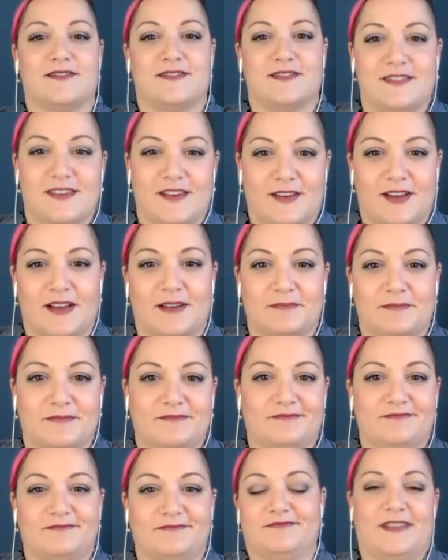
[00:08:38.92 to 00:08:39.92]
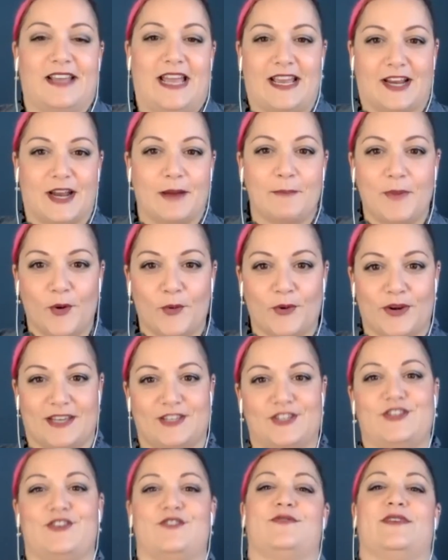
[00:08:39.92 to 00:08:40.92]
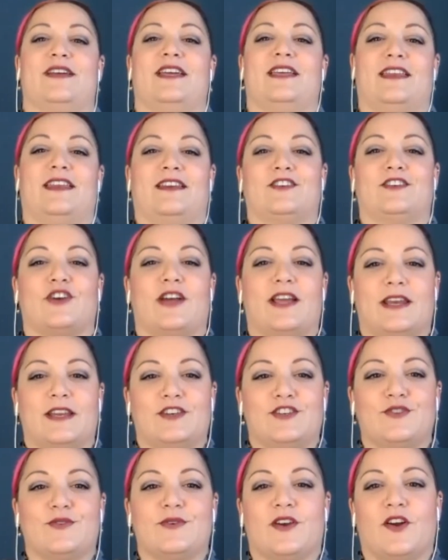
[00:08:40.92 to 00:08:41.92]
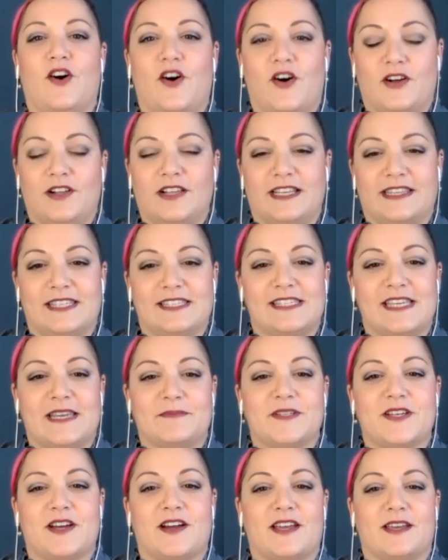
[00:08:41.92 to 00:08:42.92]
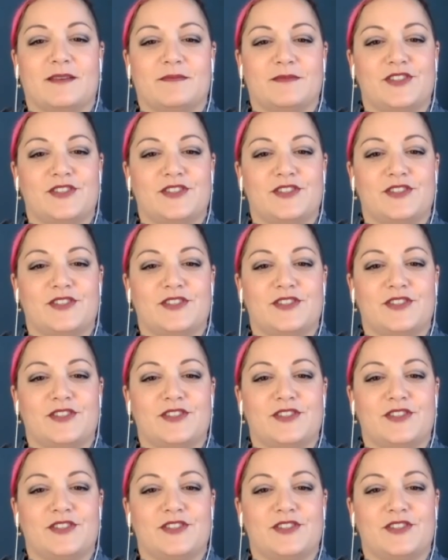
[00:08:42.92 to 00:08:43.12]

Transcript: uh, component to it and trying to do it all at the same time.